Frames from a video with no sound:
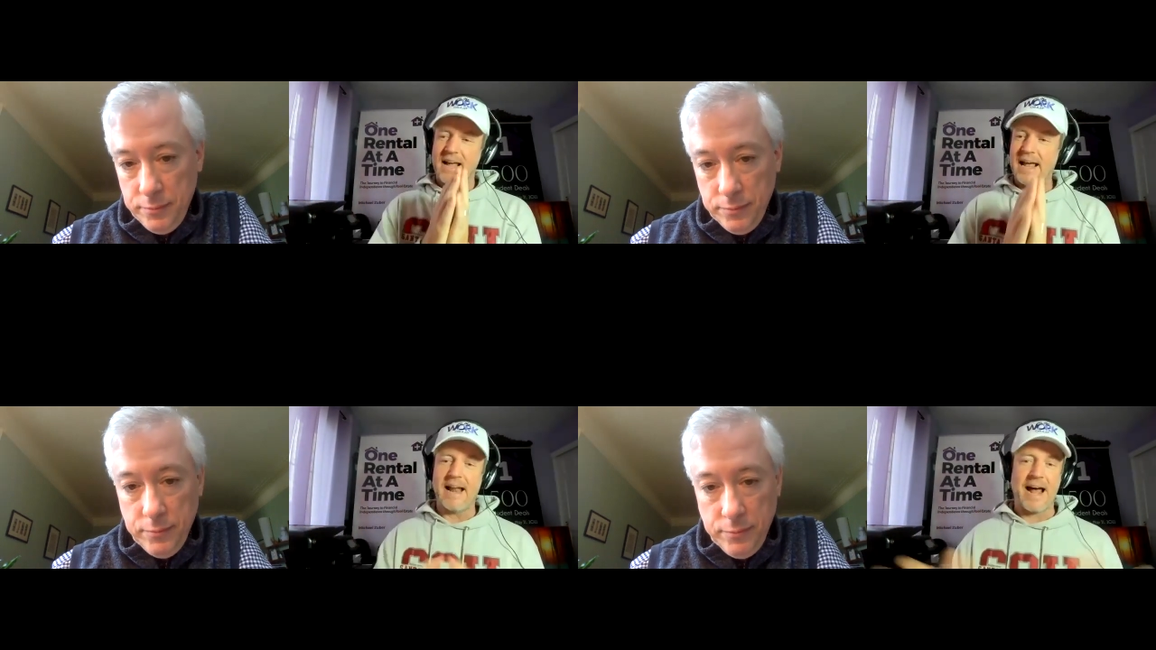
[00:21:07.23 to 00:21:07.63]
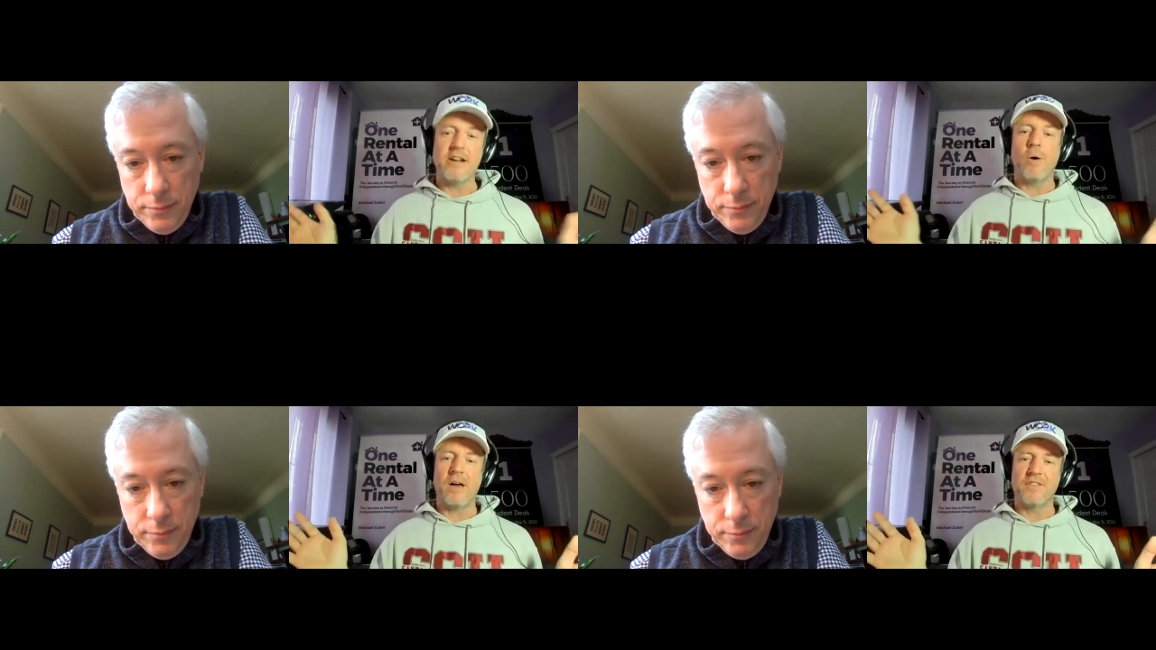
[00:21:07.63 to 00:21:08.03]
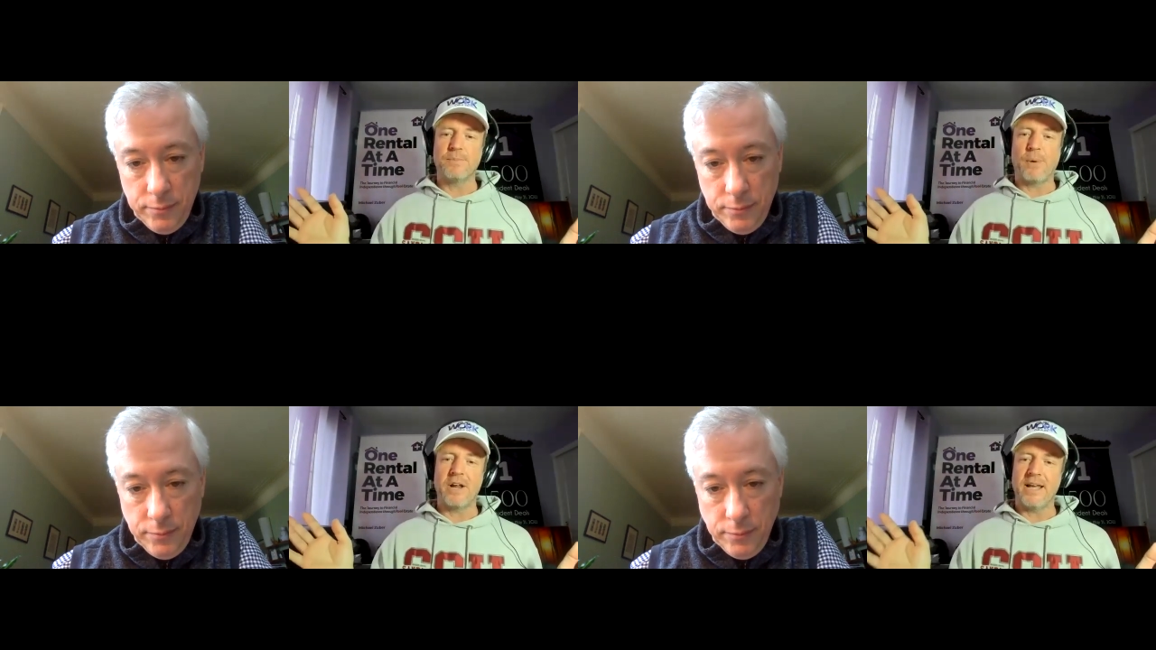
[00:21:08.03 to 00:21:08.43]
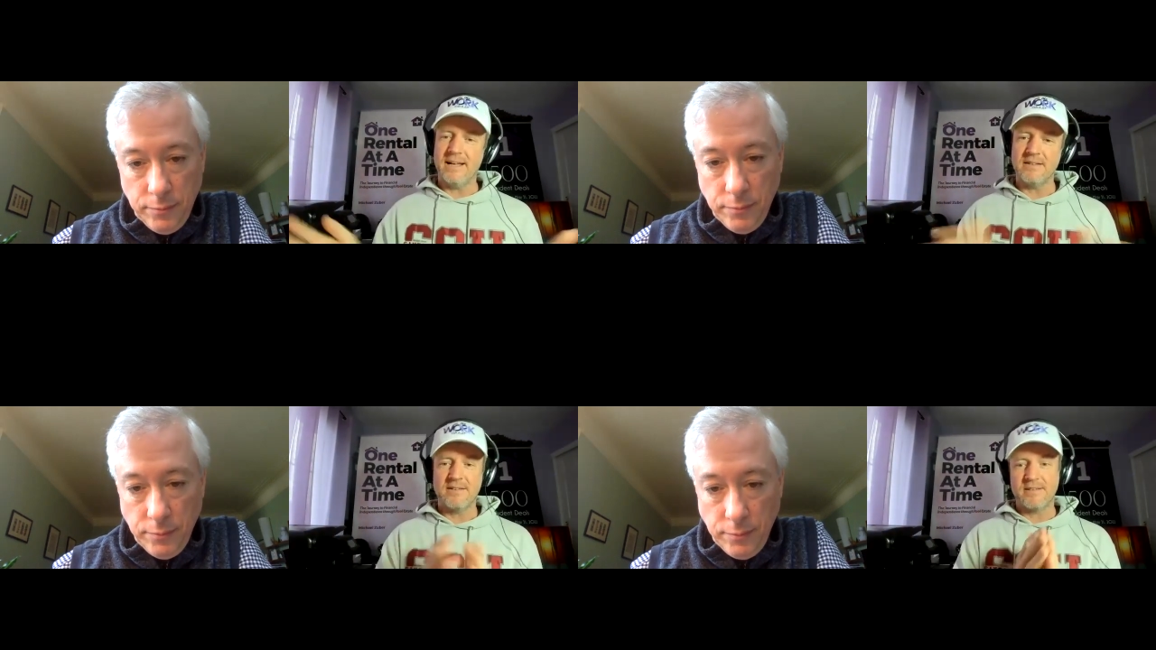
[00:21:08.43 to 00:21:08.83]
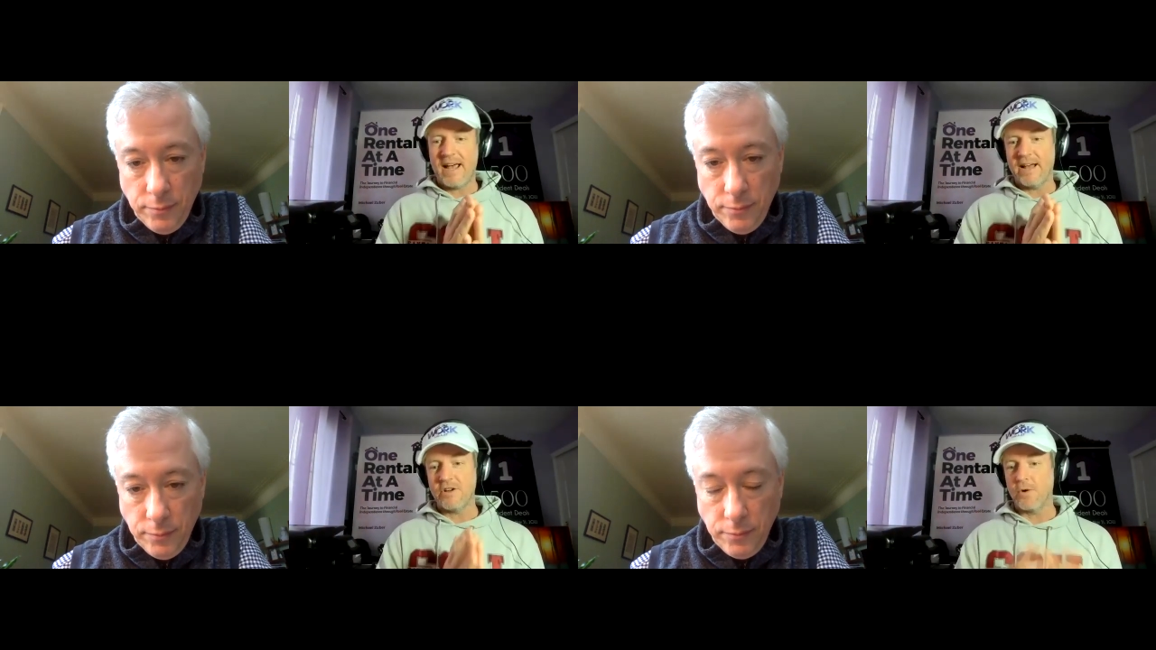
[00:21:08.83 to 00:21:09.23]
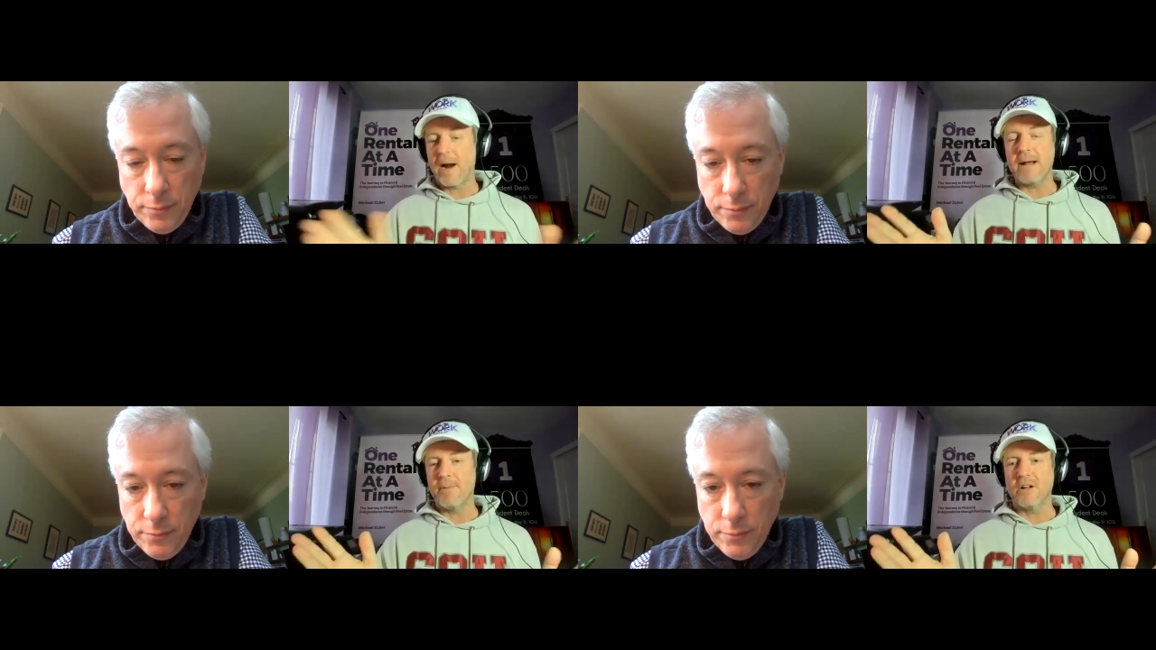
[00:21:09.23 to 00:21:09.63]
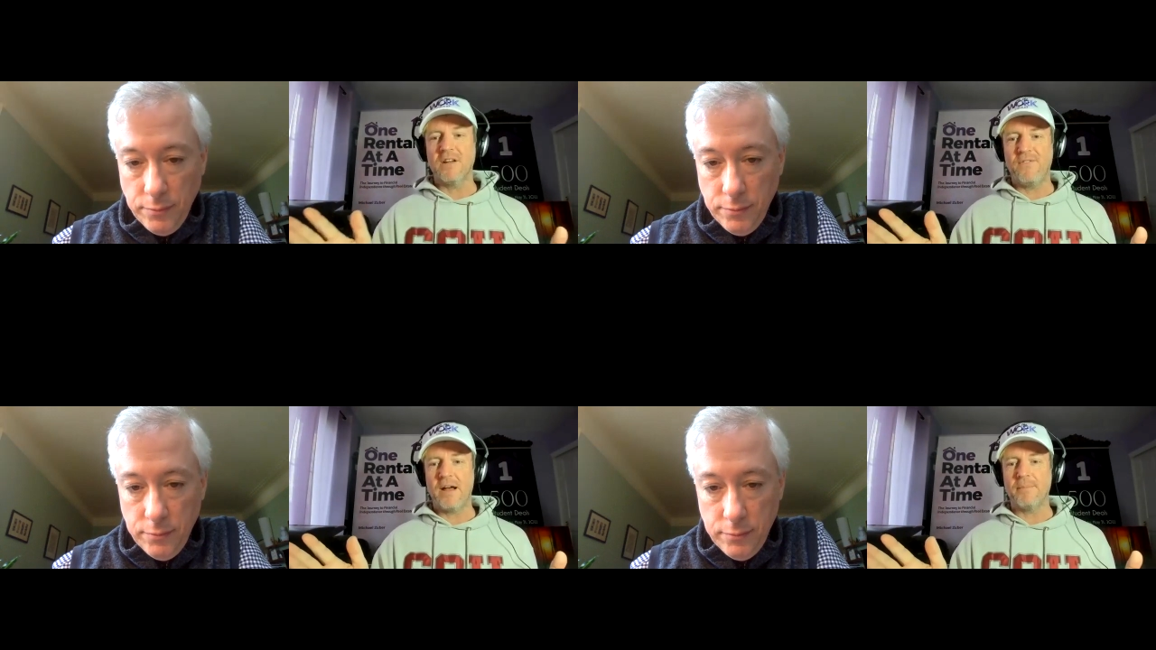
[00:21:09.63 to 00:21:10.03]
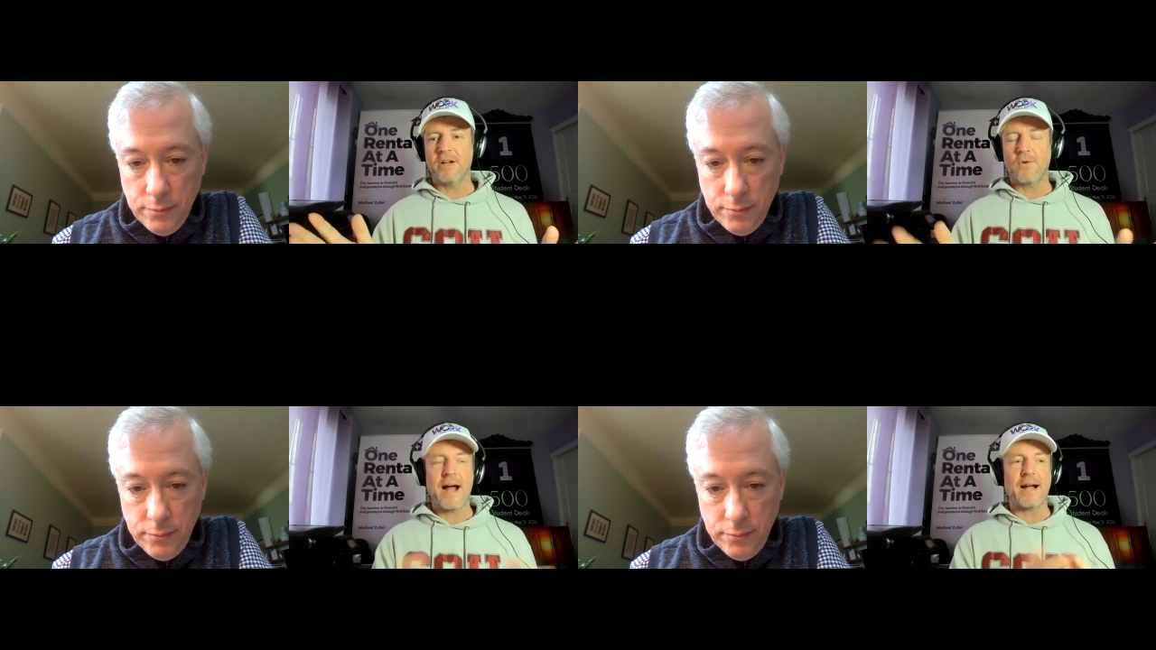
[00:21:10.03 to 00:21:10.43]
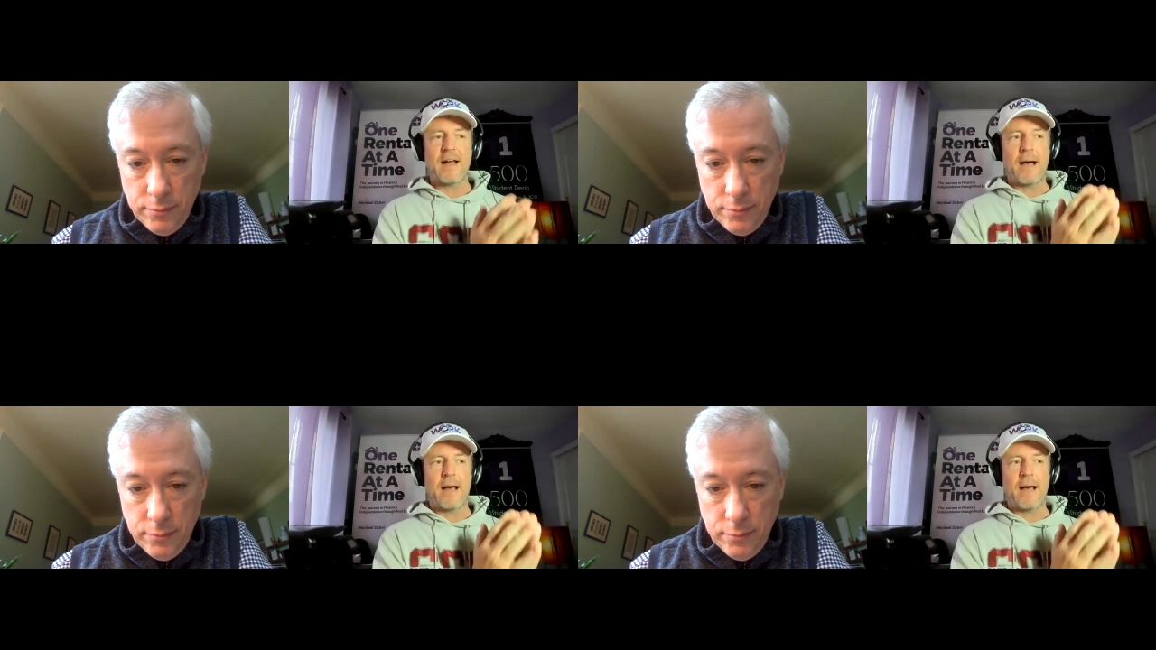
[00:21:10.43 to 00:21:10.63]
Speaker 1: And I know how this party ends. And you're right, multifamily cracked.